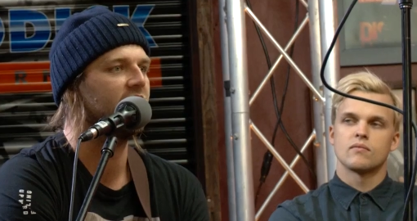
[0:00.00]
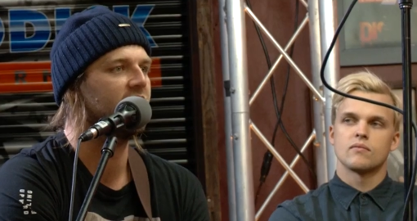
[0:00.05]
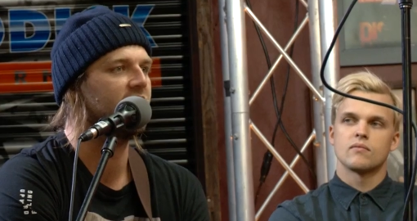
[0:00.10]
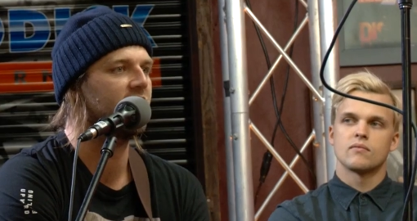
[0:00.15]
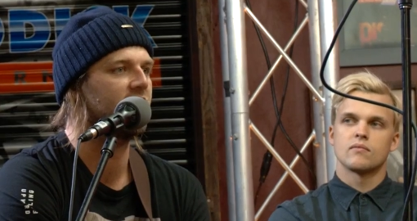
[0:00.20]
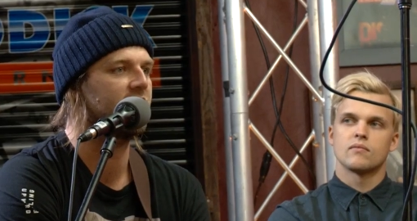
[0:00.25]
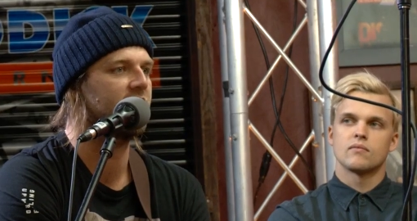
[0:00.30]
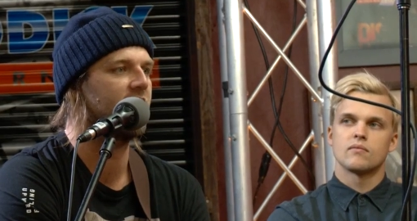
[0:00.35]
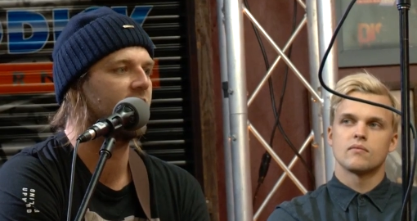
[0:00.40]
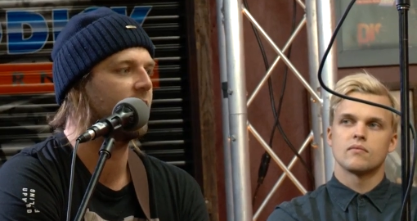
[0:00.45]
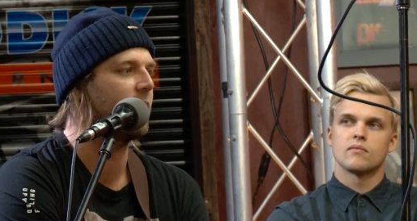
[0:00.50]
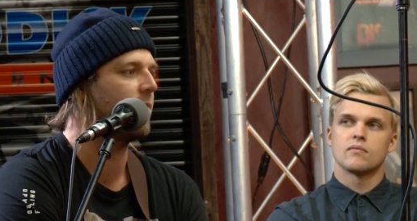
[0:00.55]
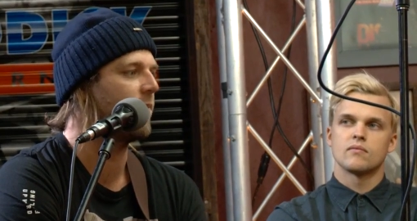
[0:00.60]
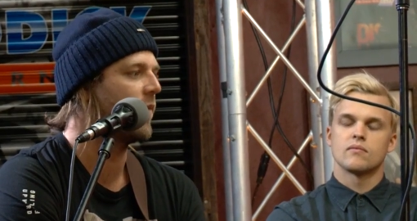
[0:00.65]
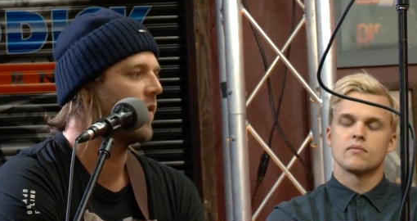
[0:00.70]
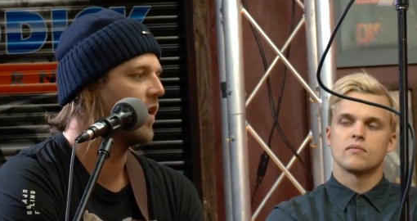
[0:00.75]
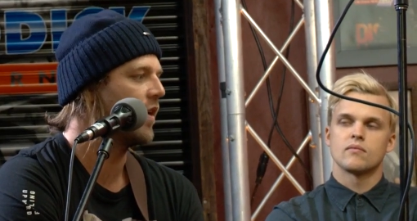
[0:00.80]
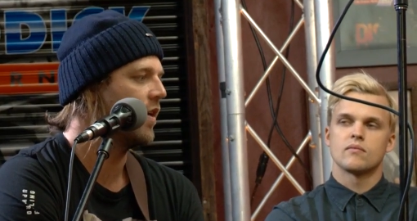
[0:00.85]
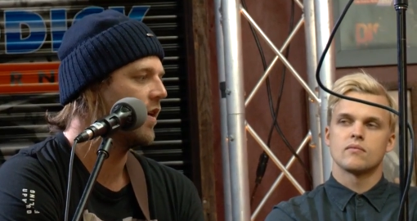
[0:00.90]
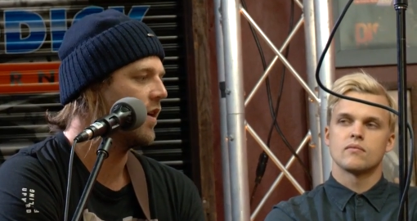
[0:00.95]
Speaker 1: yeah, just um,
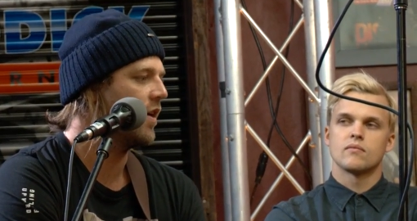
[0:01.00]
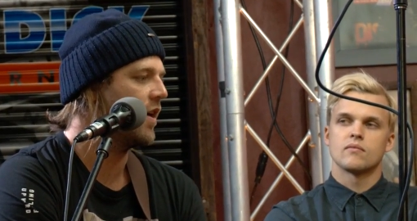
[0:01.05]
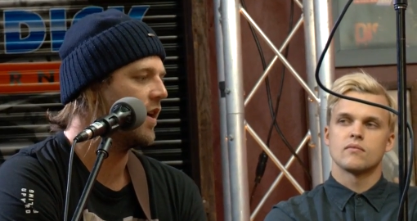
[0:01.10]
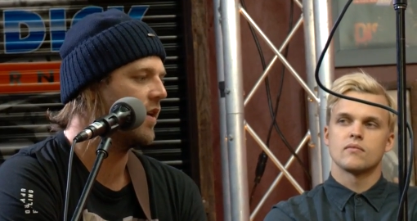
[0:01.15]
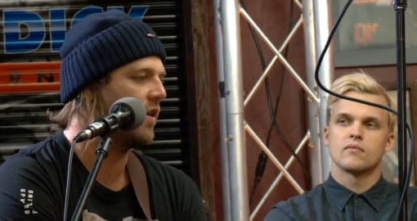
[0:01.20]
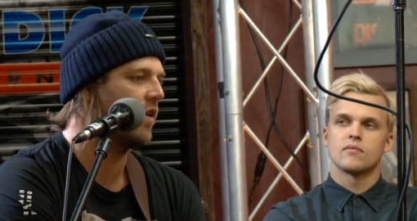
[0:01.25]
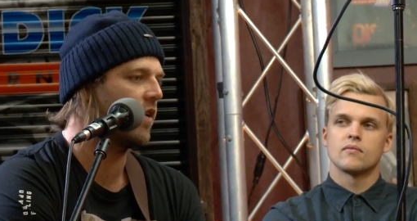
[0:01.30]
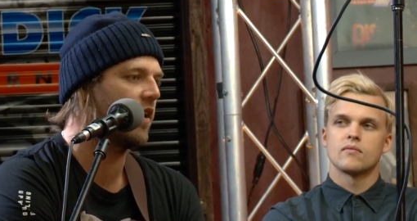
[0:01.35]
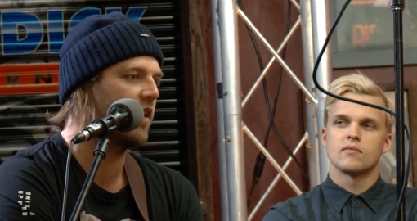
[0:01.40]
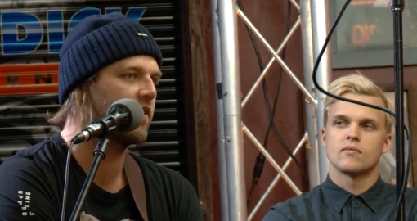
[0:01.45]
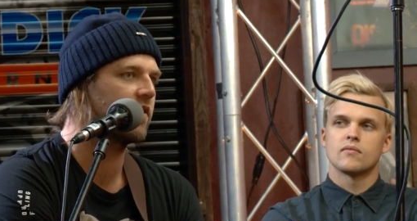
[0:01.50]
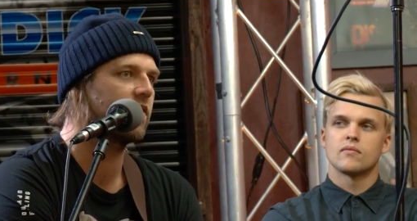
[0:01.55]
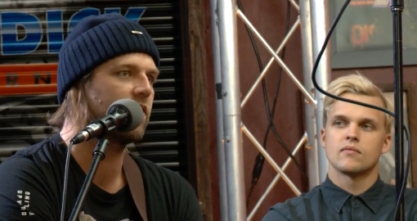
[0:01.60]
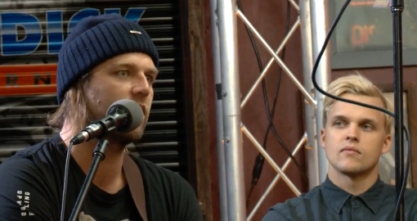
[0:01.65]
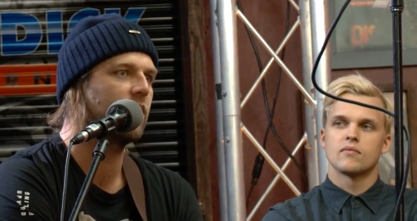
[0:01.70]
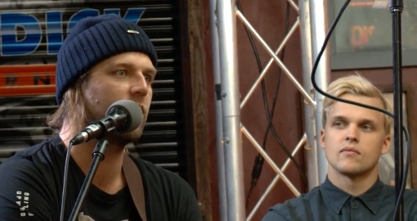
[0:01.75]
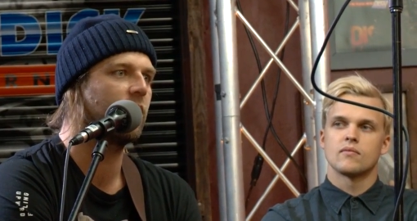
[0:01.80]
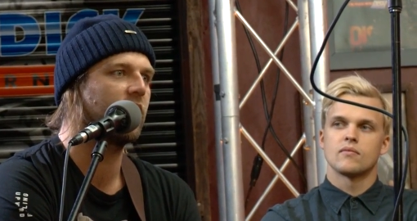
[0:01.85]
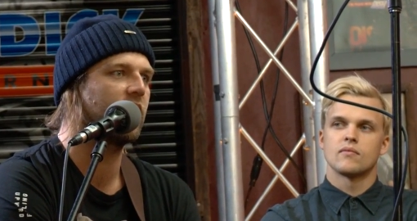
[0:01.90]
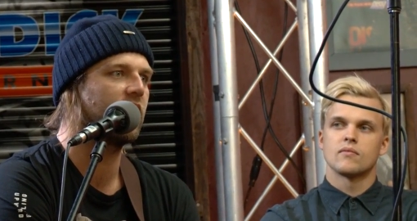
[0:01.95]
in high
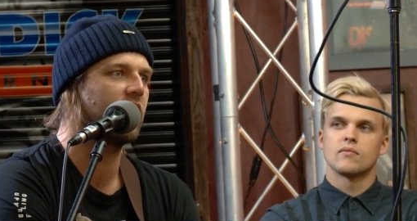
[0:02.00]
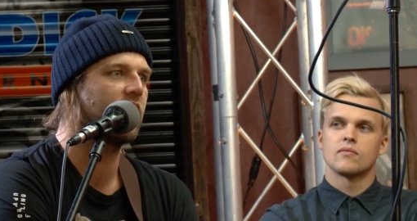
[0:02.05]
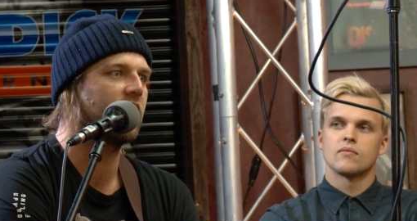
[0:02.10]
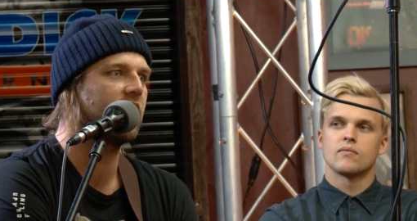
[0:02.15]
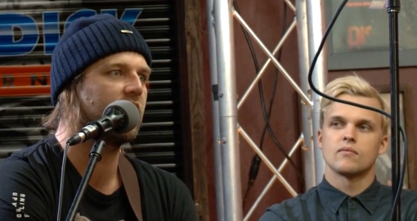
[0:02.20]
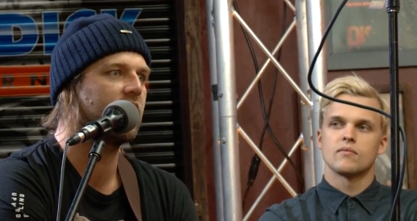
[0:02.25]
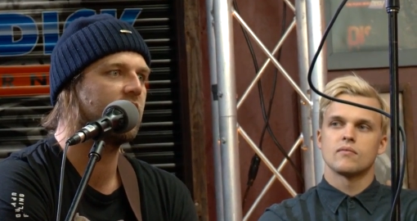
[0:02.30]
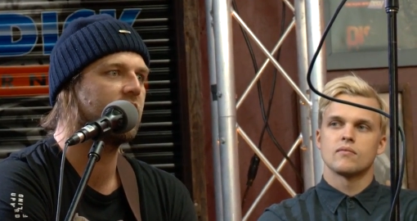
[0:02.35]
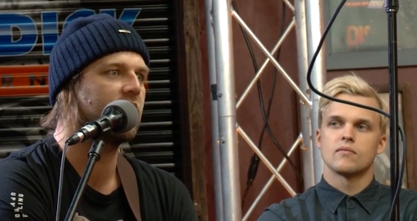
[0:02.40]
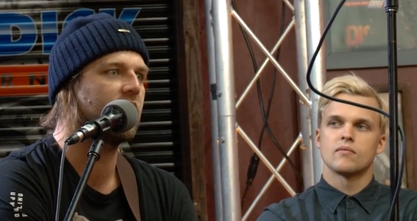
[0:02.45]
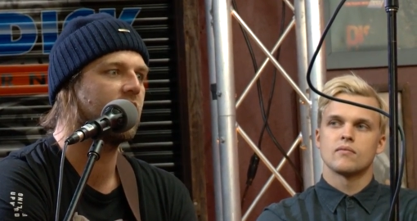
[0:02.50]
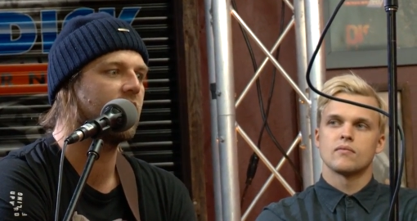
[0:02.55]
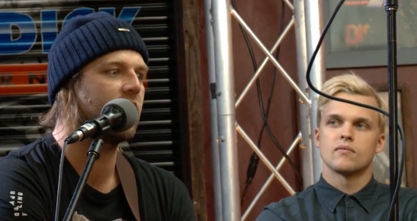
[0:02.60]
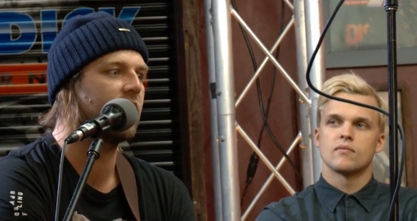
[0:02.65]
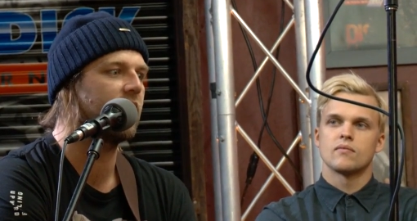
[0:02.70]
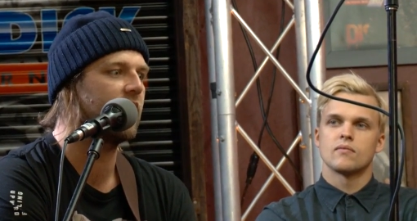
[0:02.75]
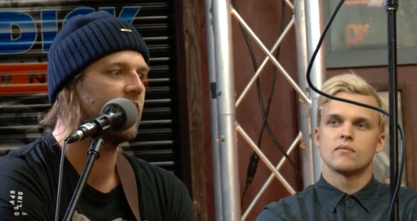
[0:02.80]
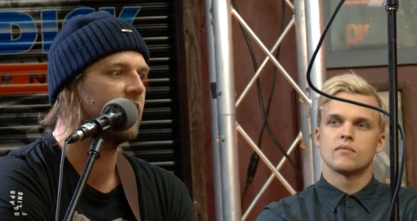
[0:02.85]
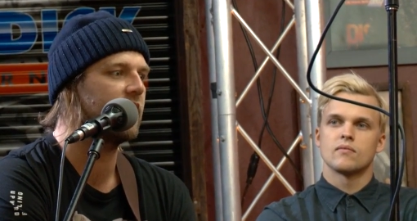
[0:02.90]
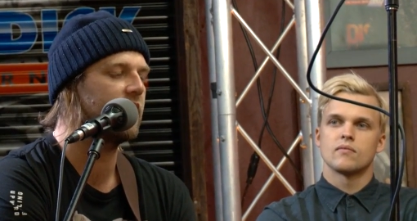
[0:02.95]
school and whatnot, and
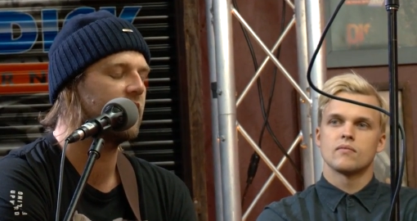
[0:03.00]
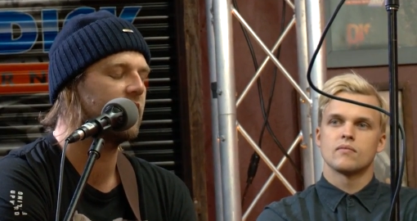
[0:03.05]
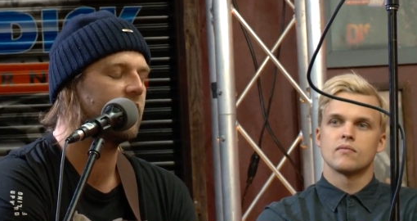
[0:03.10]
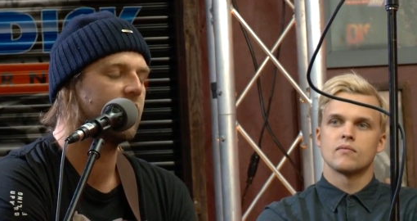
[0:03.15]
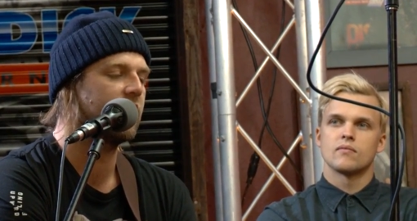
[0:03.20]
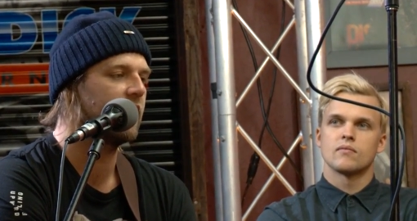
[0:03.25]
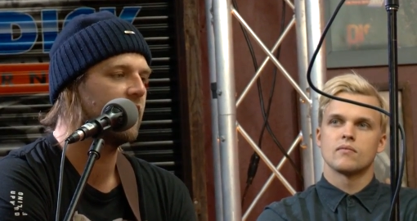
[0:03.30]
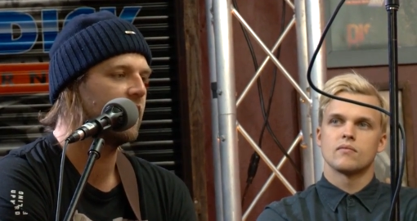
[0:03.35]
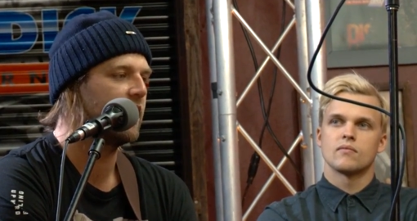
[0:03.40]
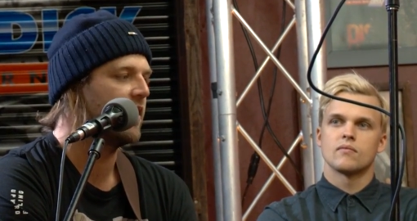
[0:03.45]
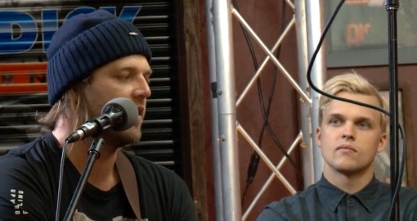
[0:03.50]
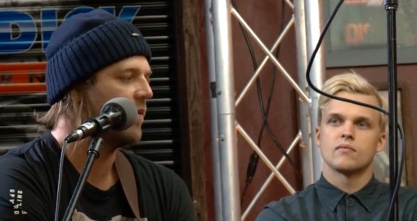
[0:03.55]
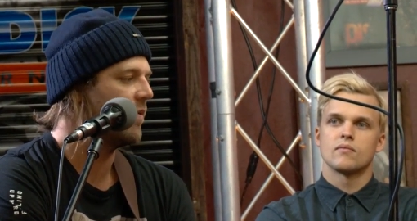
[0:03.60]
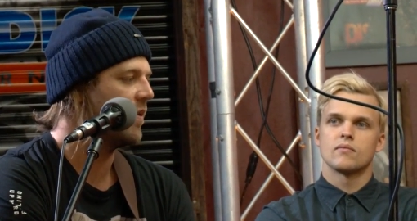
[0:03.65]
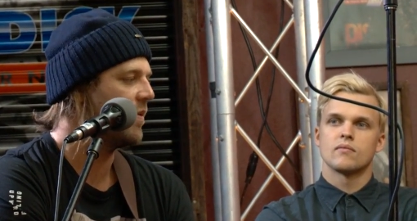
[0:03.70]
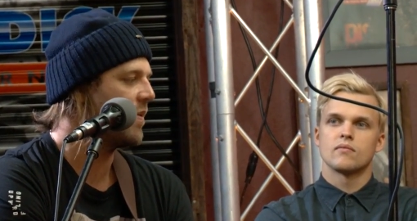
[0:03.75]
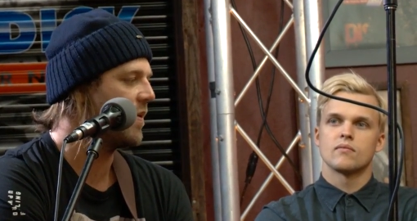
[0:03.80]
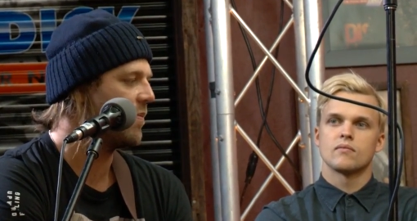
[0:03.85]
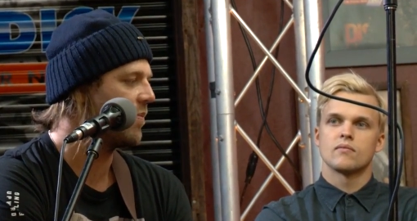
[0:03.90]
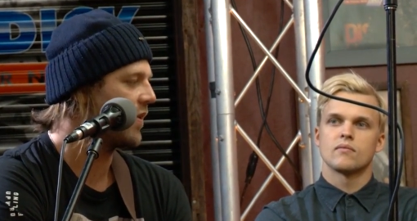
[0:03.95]
uh, and
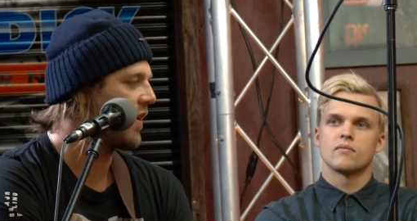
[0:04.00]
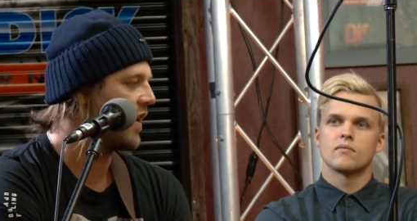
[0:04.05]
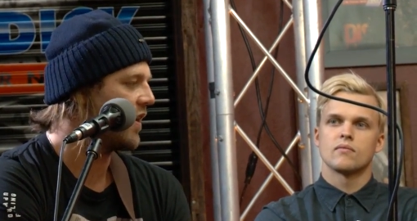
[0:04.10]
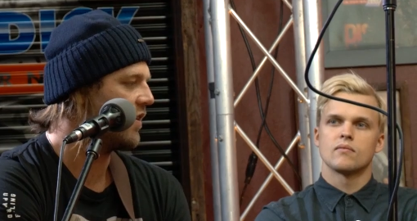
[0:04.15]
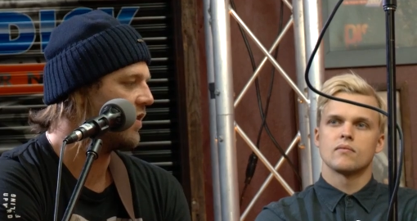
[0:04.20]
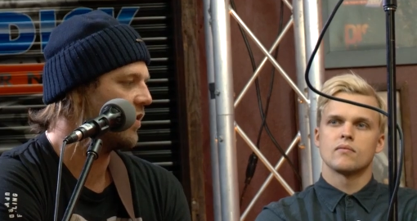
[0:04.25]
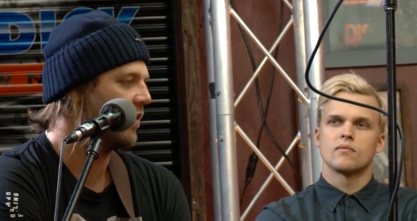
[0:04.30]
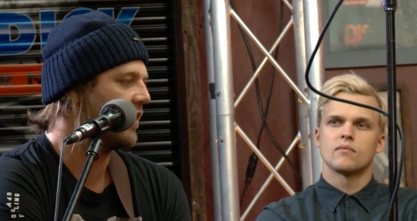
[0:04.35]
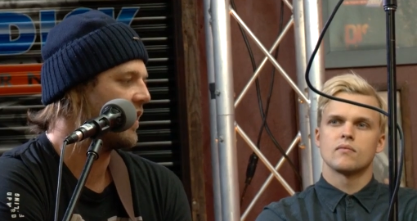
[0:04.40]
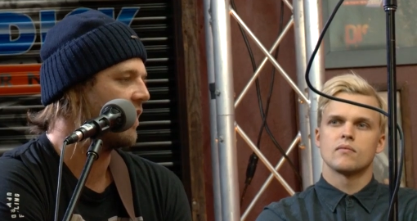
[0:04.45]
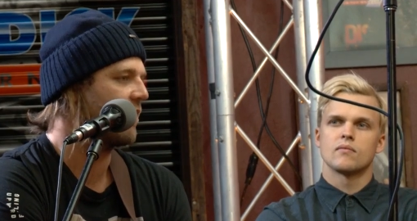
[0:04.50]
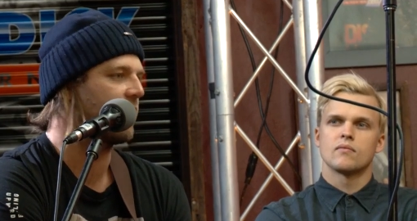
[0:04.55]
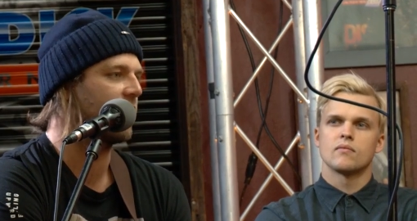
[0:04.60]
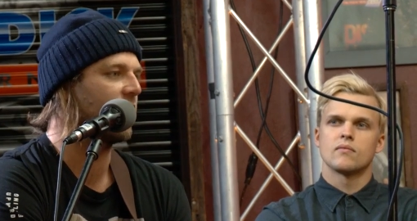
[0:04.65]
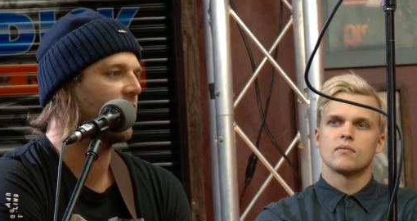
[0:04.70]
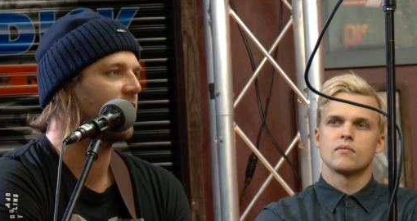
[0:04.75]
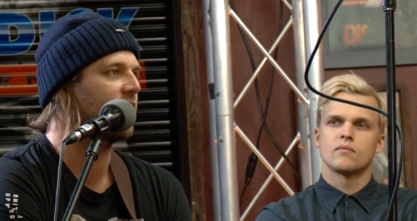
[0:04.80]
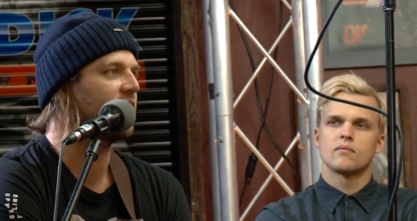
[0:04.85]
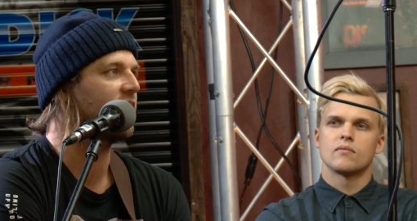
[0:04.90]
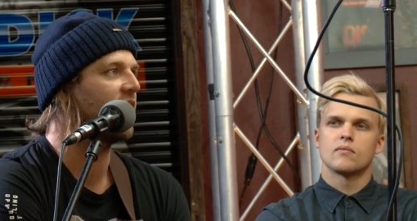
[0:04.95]
we've been playing, doing that for a
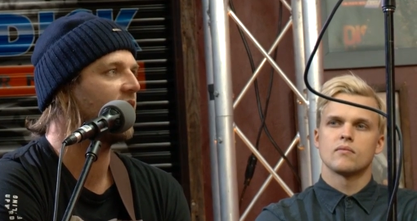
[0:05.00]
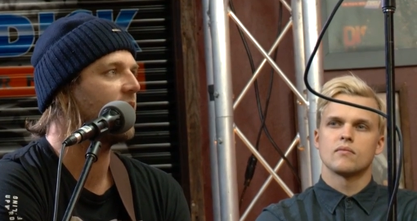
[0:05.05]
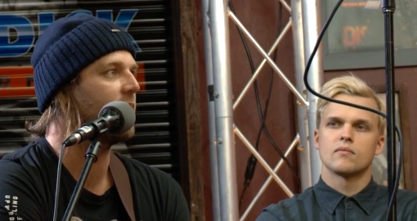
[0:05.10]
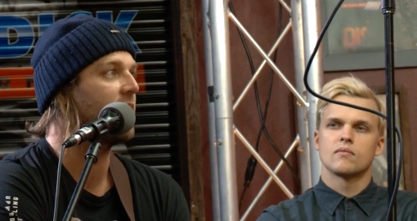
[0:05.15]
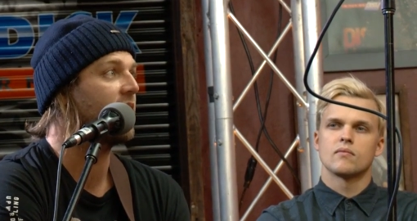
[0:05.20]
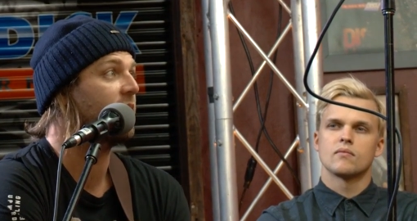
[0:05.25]
long time.